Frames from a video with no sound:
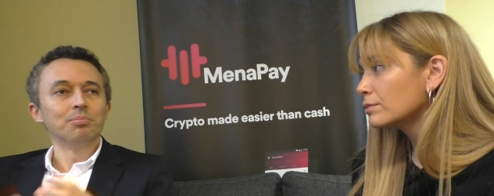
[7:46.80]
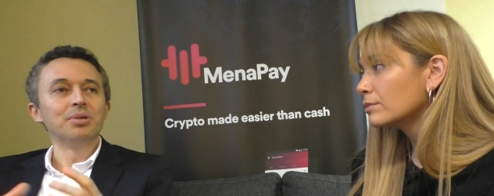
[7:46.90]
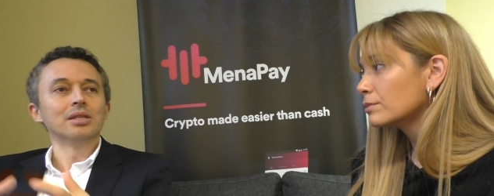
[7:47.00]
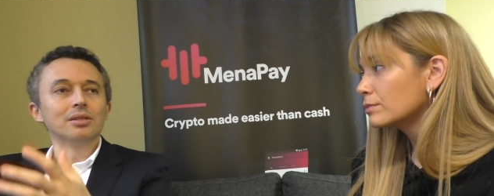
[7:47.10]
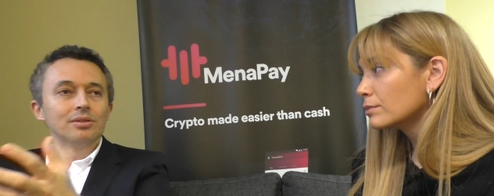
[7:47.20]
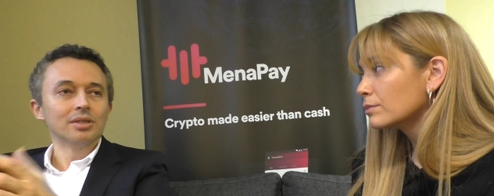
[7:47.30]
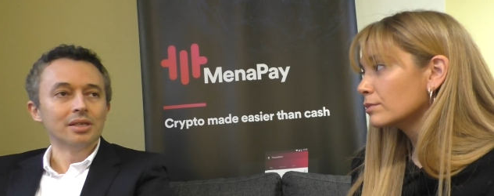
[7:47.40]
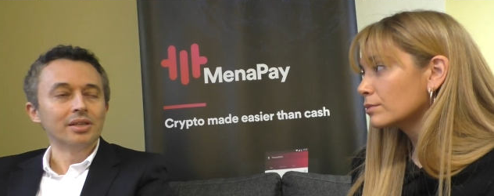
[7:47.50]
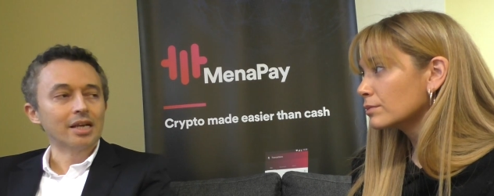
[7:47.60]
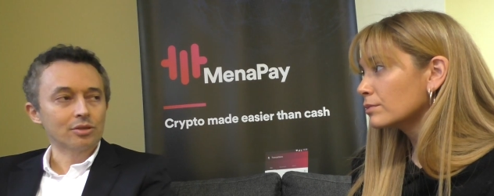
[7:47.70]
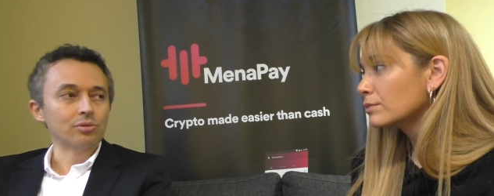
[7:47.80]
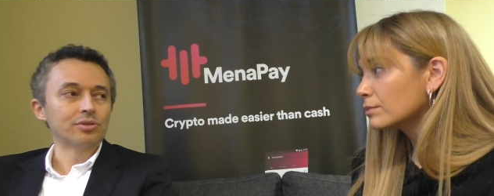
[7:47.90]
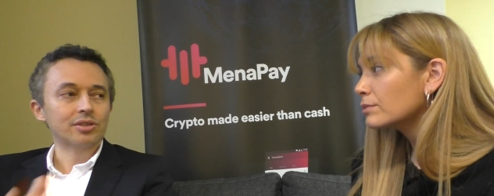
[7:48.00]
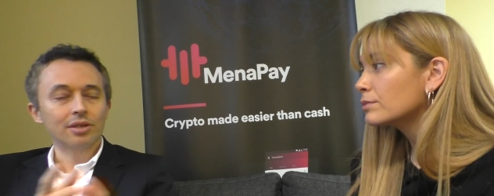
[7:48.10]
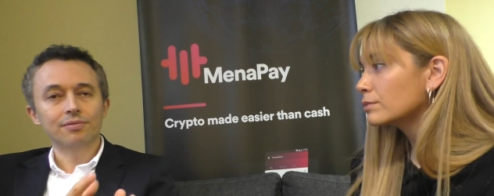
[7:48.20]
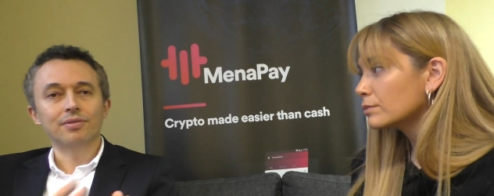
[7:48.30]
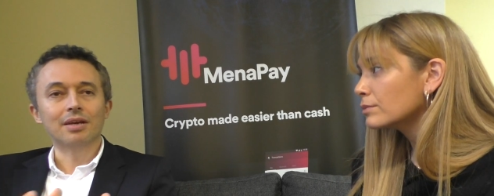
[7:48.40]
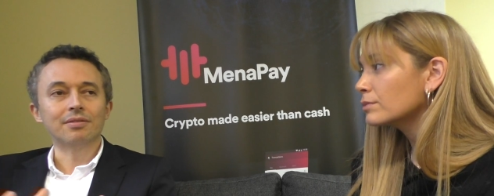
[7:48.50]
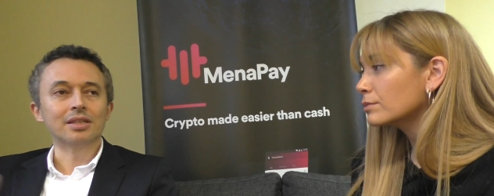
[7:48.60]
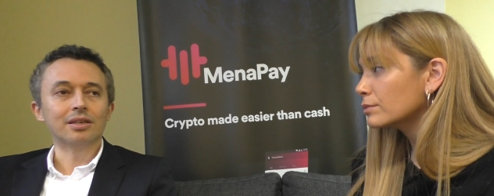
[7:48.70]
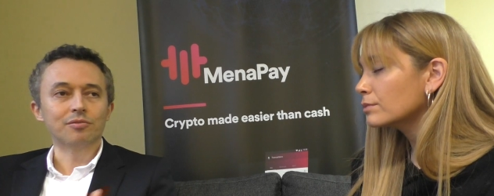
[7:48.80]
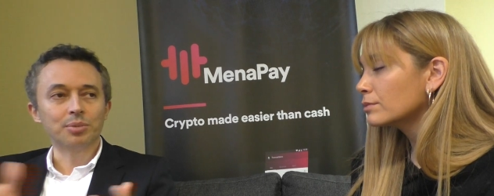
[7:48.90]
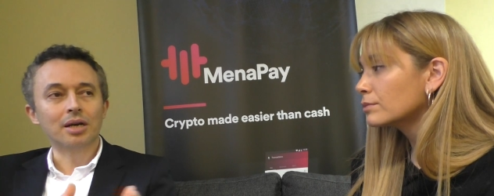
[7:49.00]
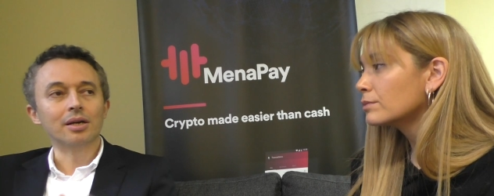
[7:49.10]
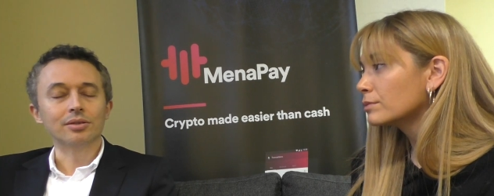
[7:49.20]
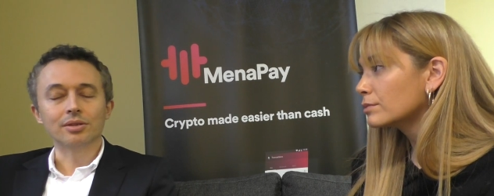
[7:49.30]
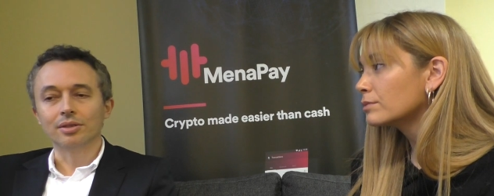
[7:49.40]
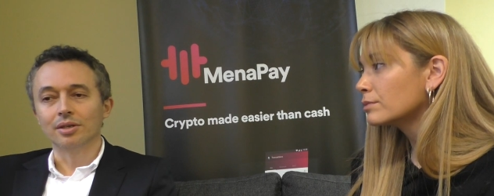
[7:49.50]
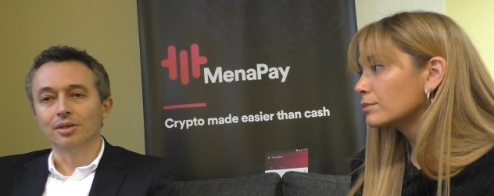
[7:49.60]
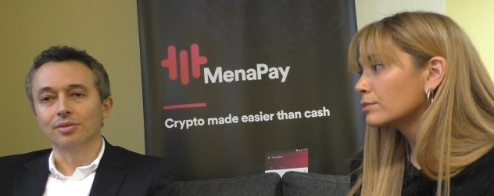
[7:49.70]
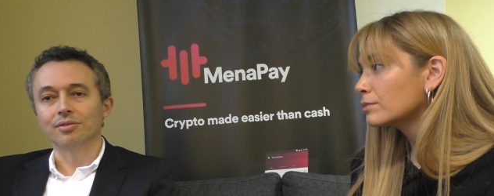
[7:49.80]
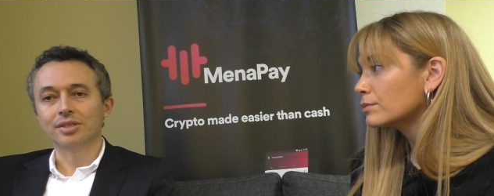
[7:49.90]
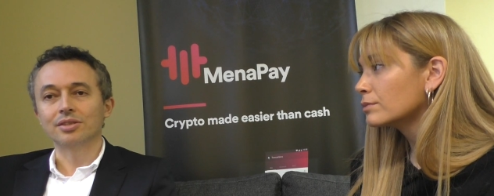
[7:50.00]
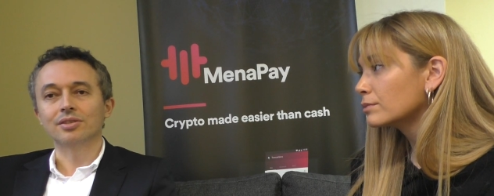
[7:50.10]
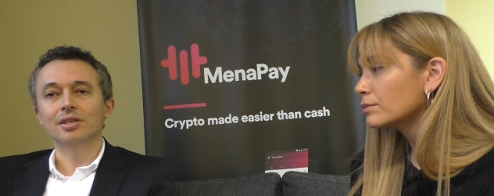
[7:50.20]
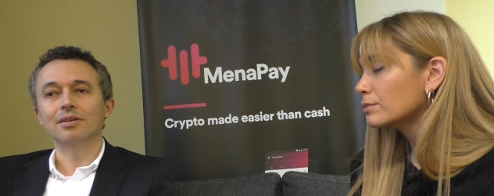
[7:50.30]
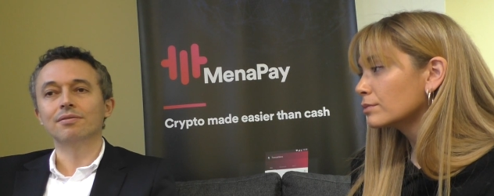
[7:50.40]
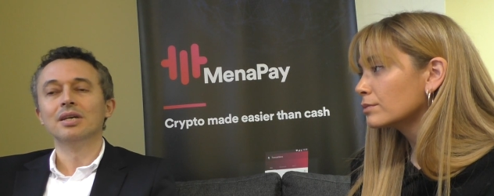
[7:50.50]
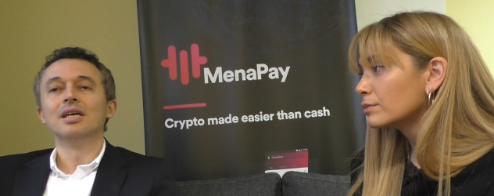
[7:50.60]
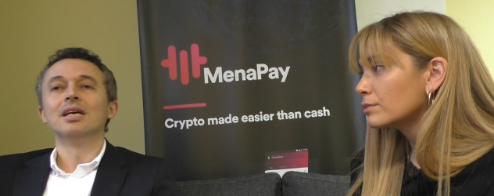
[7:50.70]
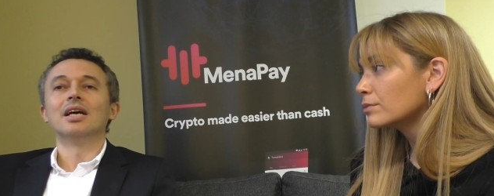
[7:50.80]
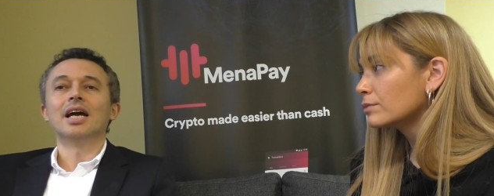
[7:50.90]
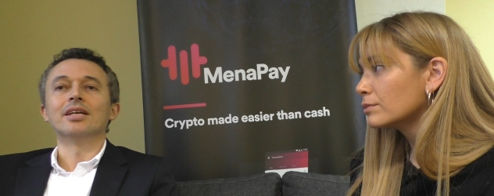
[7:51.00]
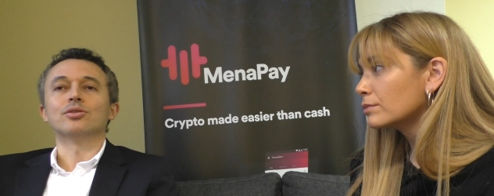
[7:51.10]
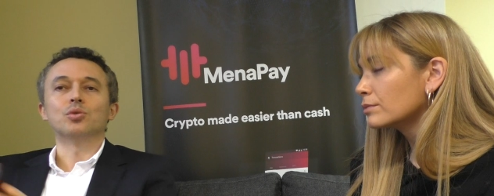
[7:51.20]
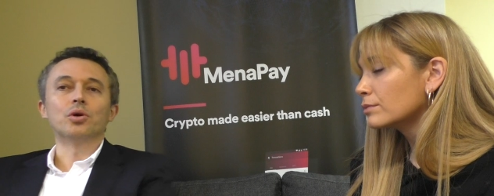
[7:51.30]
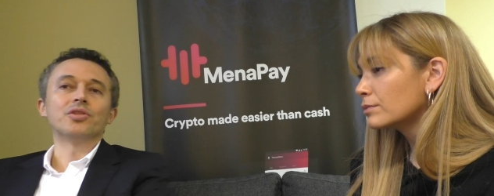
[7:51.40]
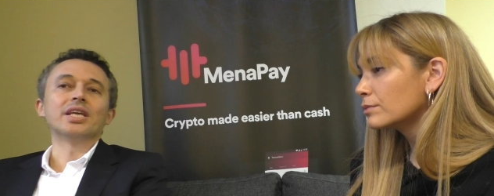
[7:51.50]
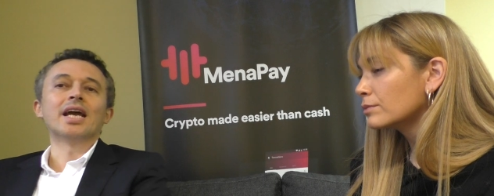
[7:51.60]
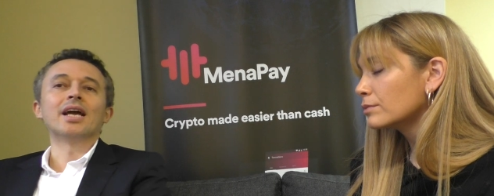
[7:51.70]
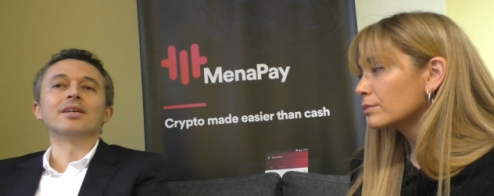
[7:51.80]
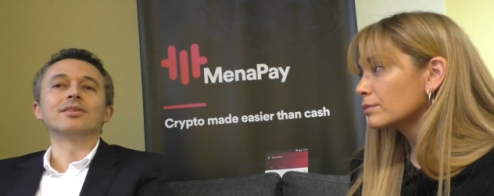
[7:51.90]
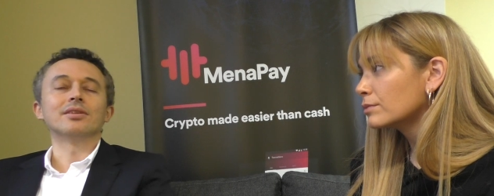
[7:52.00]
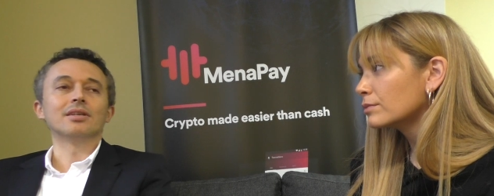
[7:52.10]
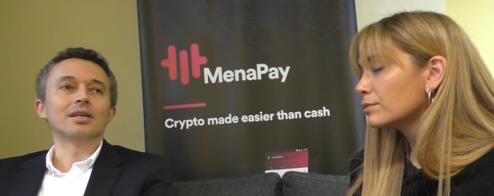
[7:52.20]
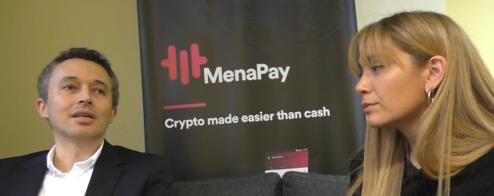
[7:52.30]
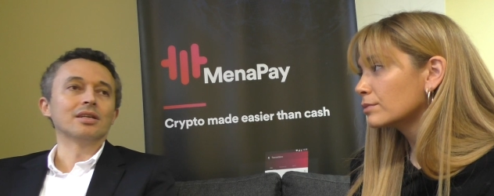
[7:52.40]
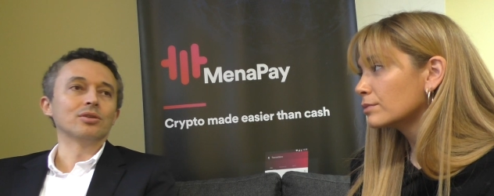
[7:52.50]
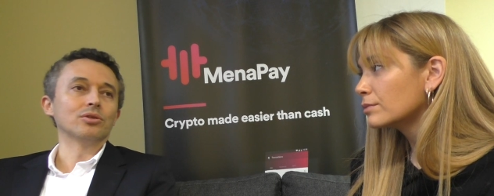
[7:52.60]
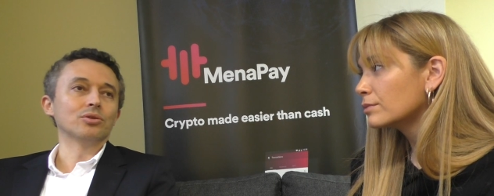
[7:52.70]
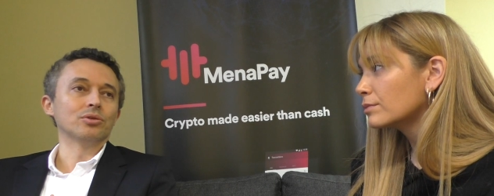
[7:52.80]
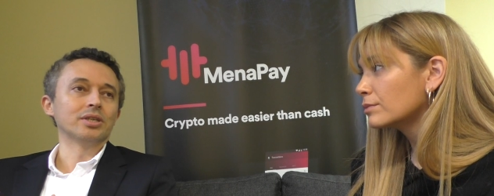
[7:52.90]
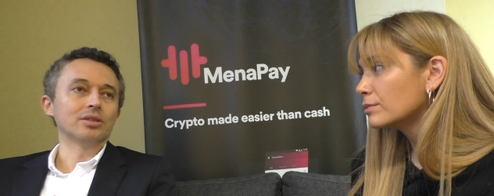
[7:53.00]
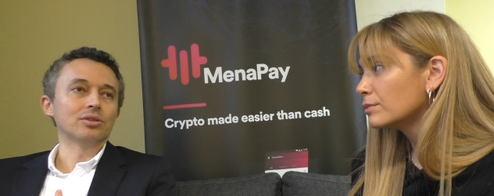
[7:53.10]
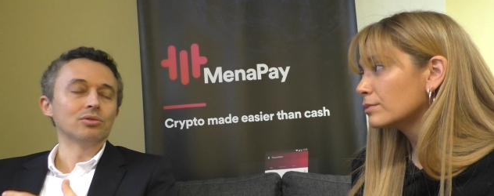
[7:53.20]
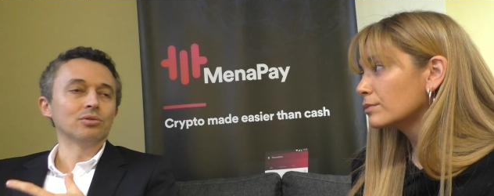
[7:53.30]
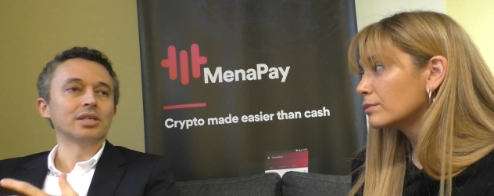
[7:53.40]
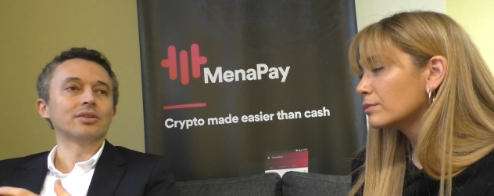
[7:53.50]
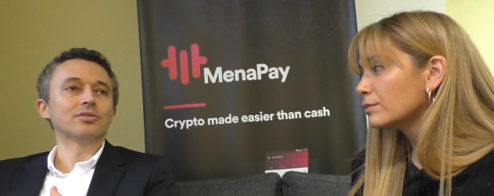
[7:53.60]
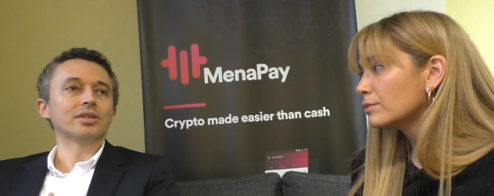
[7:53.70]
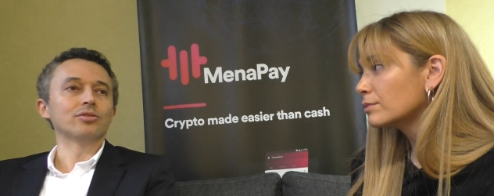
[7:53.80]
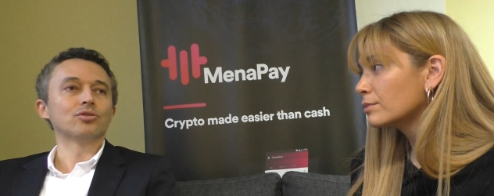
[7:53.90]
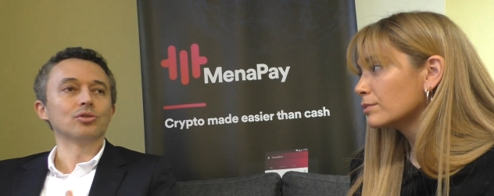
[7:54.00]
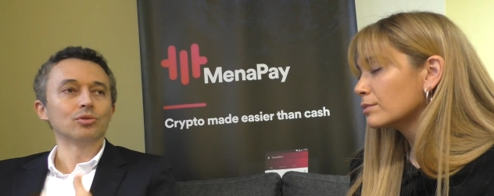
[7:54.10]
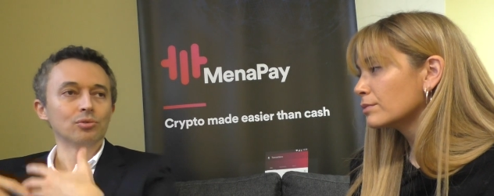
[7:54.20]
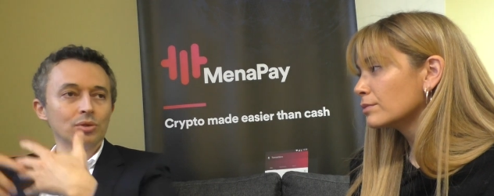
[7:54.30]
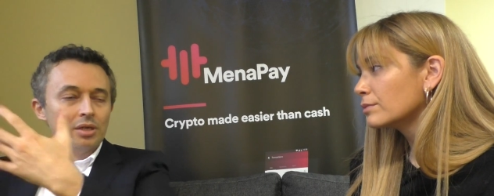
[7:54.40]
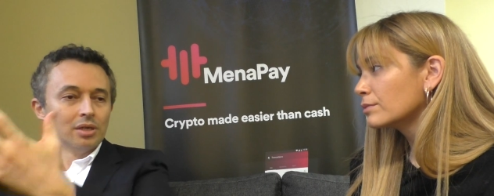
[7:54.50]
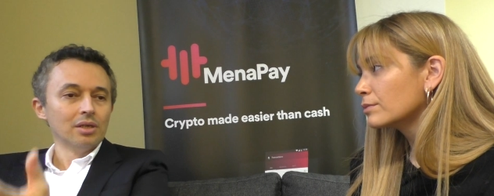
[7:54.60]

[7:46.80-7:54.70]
Speaker 1: build the actual stuff, having left behind the risky stuff. And toward the end, you need to get ready to